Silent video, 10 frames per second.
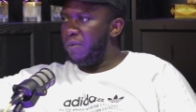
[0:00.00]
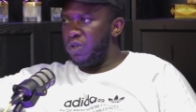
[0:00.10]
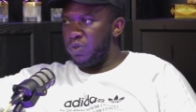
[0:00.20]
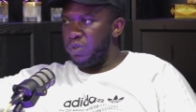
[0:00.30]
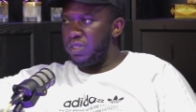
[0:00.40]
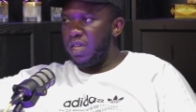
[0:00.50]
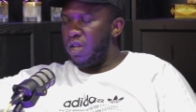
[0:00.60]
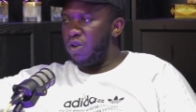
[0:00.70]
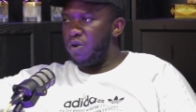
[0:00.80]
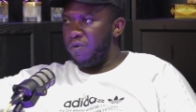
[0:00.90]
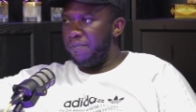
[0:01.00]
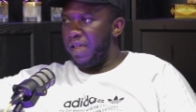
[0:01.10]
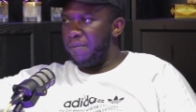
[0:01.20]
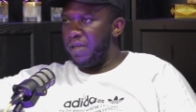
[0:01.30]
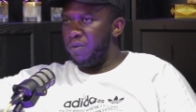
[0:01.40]
Because we see it a lot with
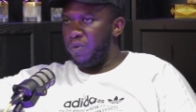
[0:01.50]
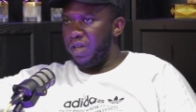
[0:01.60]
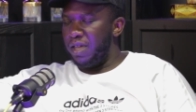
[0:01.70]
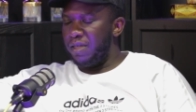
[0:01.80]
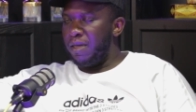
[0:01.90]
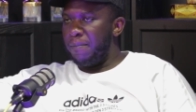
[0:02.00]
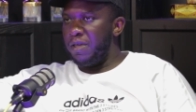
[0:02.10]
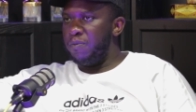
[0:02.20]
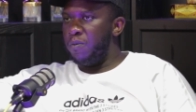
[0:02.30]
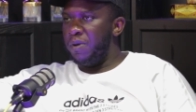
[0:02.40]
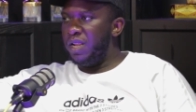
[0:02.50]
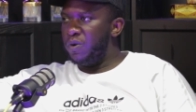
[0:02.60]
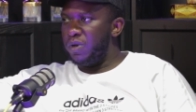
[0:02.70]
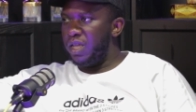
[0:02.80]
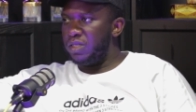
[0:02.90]
black men where people
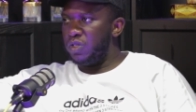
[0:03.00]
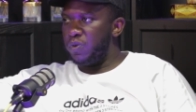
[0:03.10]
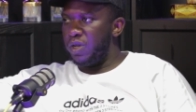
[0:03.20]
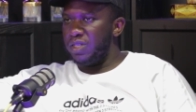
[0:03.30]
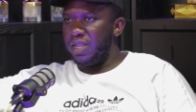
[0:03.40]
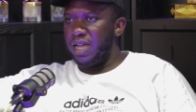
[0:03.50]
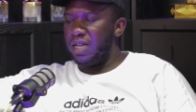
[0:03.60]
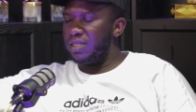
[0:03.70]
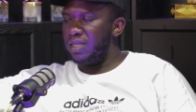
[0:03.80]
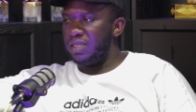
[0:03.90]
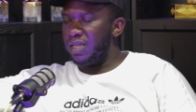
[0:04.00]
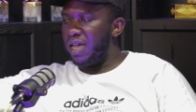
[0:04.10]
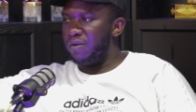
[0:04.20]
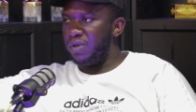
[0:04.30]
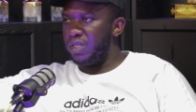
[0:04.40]
belittle their situation, like I said,
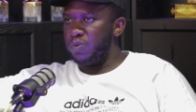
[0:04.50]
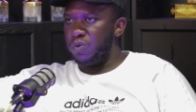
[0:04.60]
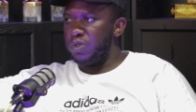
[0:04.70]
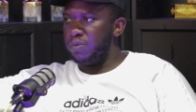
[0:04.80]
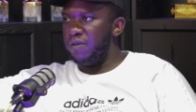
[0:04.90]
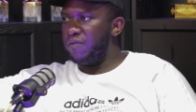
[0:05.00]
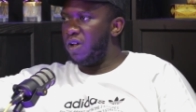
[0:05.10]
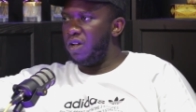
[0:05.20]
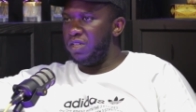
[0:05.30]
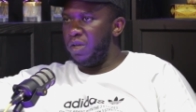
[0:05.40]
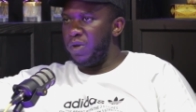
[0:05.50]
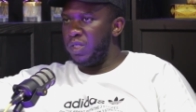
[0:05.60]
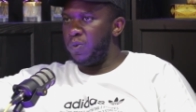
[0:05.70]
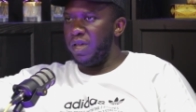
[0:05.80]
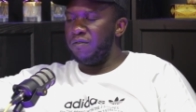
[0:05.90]
Tyrese, Will Smith, Kanye
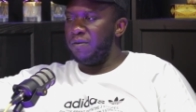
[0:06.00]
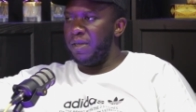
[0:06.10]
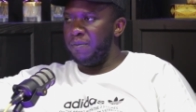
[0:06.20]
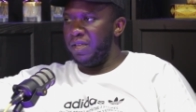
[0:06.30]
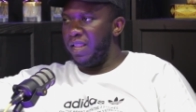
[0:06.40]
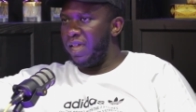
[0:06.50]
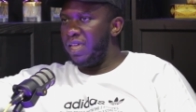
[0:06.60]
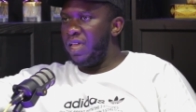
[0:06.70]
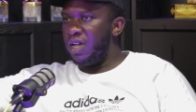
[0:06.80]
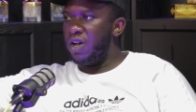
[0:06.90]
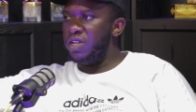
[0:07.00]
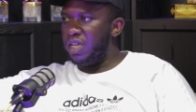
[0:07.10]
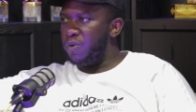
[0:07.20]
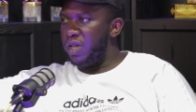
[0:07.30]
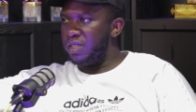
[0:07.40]
West, whatever it may be. Like
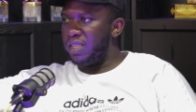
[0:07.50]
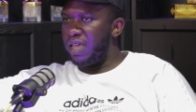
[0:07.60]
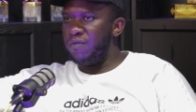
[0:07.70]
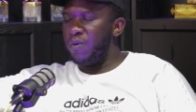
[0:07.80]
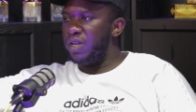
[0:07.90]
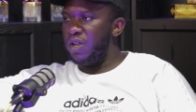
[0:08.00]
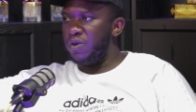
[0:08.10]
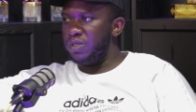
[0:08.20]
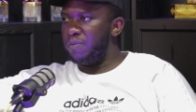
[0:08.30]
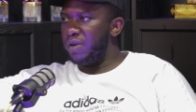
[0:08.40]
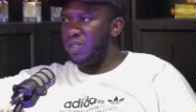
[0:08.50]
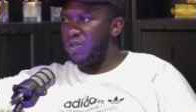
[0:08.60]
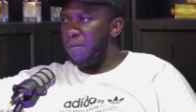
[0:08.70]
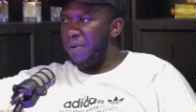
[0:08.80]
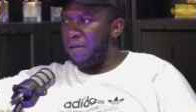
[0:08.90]
Kanye West, everyone knows the brother's
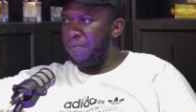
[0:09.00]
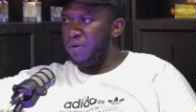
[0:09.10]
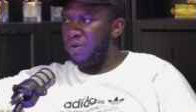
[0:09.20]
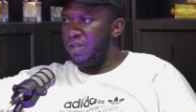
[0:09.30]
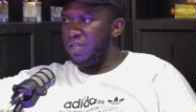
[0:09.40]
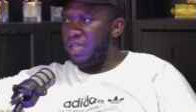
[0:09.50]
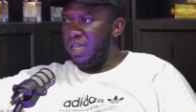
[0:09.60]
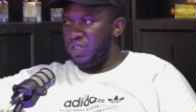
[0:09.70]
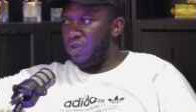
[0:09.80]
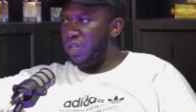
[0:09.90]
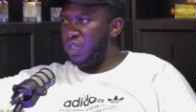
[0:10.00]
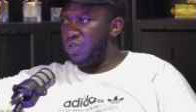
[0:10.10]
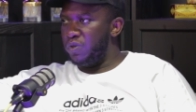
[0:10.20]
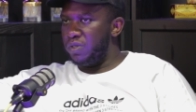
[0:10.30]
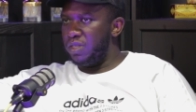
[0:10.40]
got bipolar. He's got
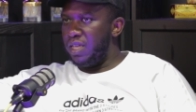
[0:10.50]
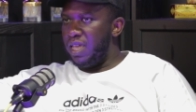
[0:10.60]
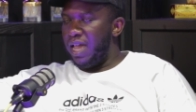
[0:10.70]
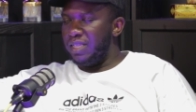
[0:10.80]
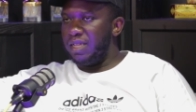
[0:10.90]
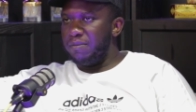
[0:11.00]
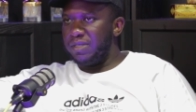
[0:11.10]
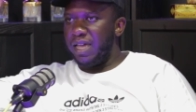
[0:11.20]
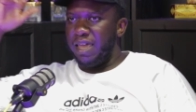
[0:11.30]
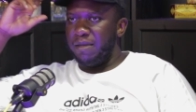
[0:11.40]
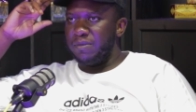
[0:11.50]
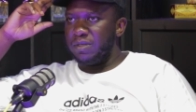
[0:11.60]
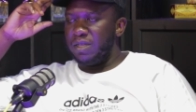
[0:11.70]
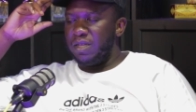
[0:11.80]
issues. And sometimes